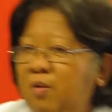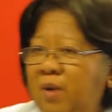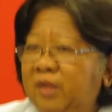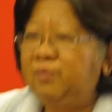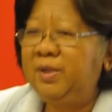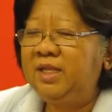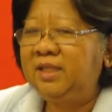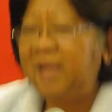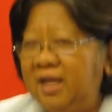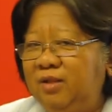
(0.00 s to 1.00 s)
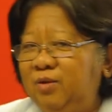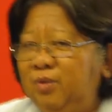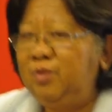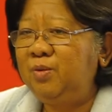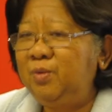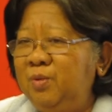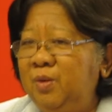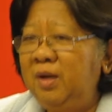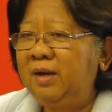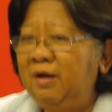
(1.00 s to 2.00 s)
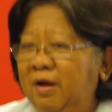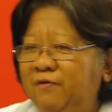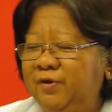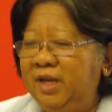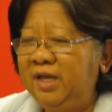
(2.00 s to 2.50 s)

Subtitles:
what we intend to do for the